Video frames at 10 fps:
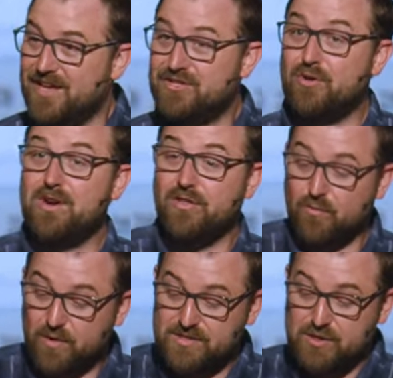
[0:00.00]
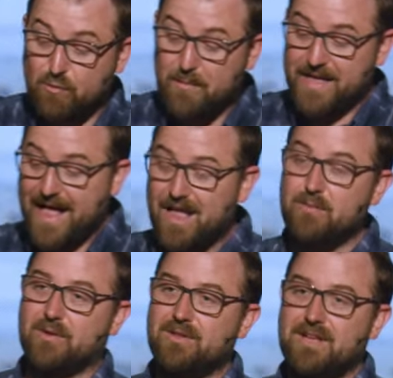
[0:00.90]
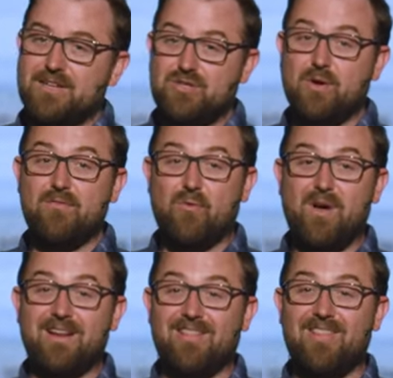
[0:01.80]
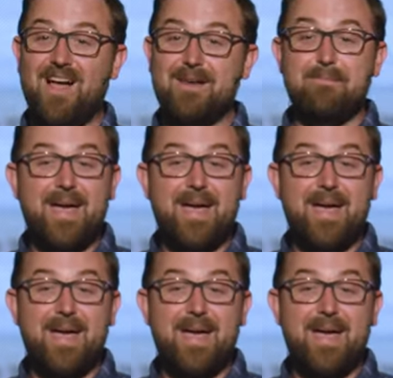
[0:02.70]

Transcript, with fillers: So, in other words, you will be able to avoid a lot of